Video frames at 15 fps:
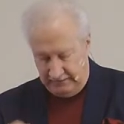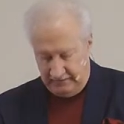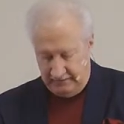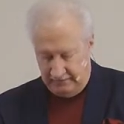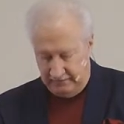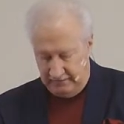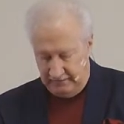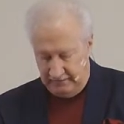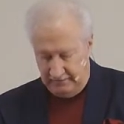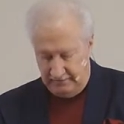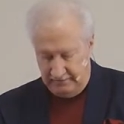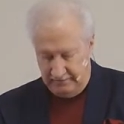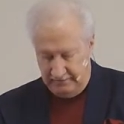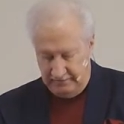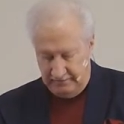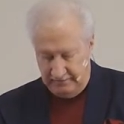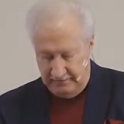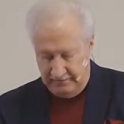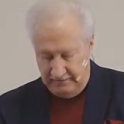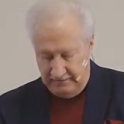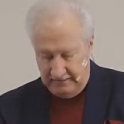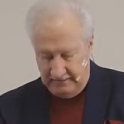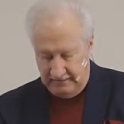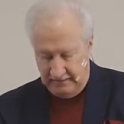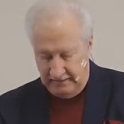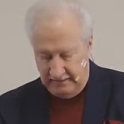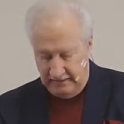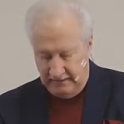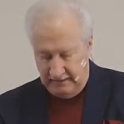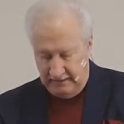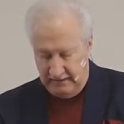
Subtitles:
(no one is talking)